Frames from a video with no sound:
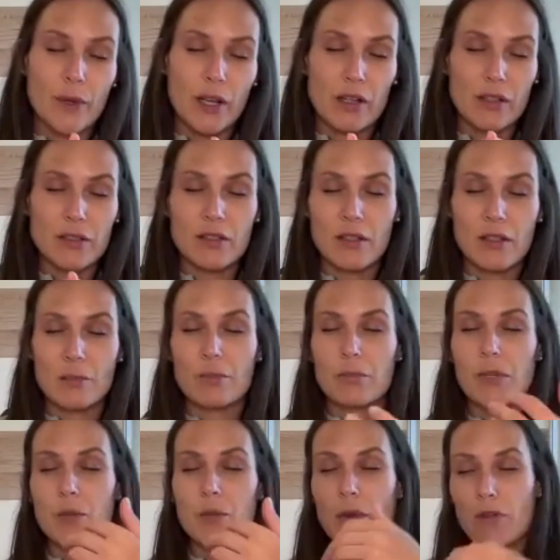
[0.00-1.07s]
us,
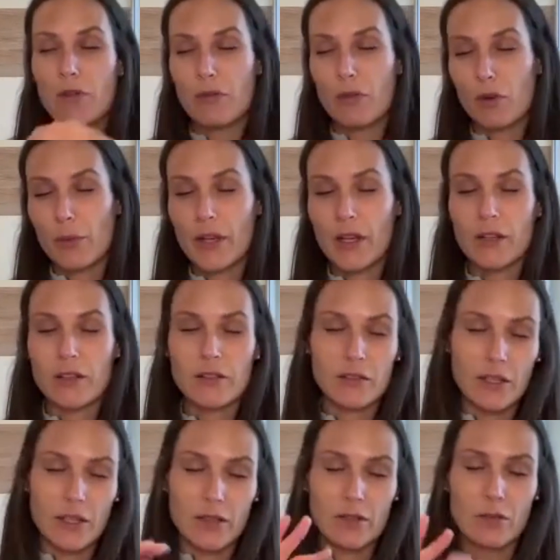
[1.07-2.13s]
people are forming us,
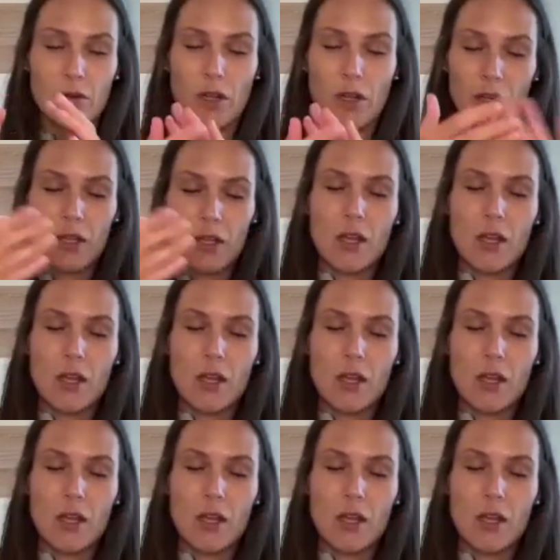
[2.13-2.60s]
and so on.